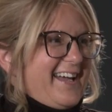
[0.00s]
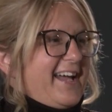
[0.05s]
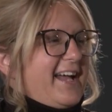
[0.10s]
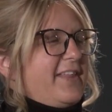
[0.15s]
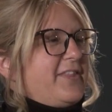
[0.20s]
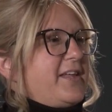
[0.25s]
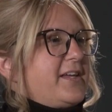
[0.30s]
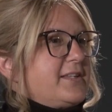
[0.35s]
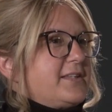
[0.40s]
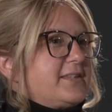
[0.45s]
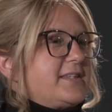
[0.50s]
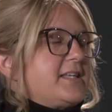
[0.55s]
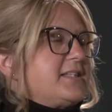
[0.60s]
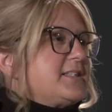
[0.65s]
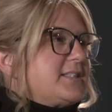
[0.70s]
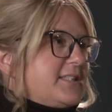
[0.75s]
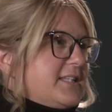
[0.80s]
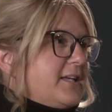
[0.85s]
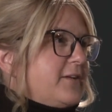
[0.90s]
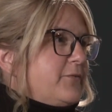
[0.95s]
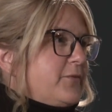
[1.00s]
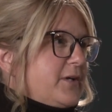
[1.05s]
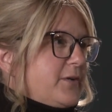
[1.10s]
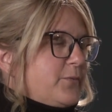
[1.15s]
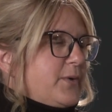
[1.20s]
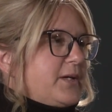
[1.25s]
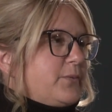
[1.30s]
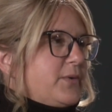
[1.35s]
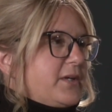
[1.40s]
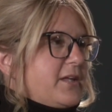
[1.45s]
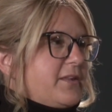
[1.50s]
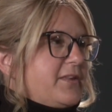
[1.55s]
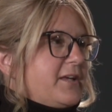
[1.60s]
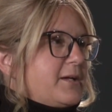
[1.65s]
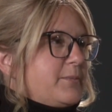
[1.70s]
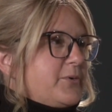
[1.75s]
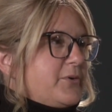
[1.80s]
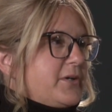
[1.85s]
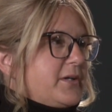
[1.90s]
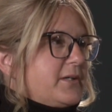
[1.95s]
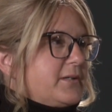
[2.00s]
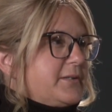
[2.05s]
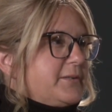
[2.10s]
and then see what you think about it.